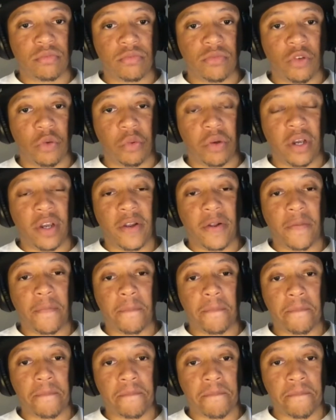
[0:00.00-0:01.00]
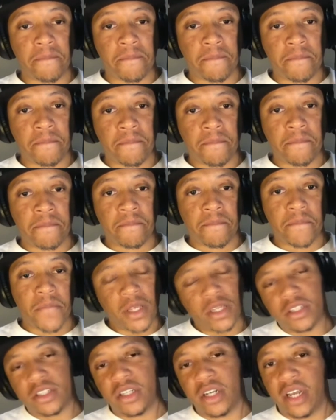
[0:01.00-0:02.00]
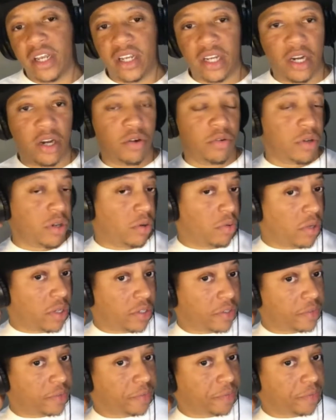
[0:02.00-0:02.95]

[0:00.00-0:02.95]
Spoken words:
Okay? Shit ain't going nowhere.